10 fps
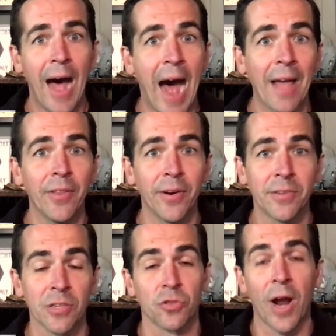either
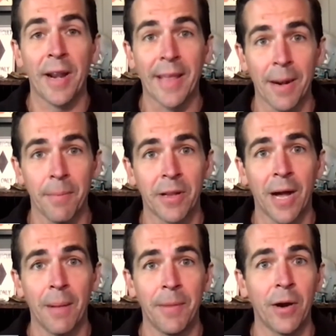to try to get him to
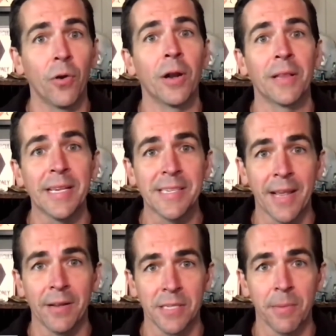come there or at least
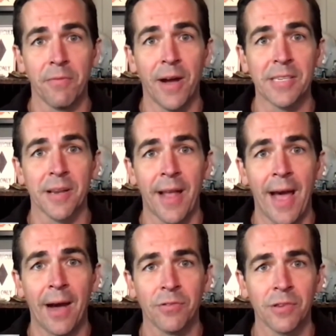get some advice on
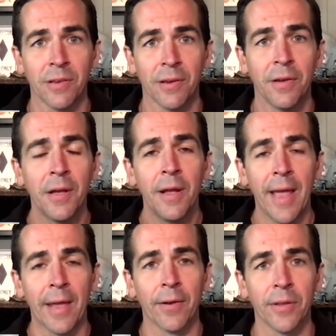how to
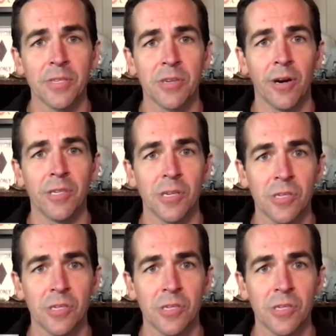handle the search.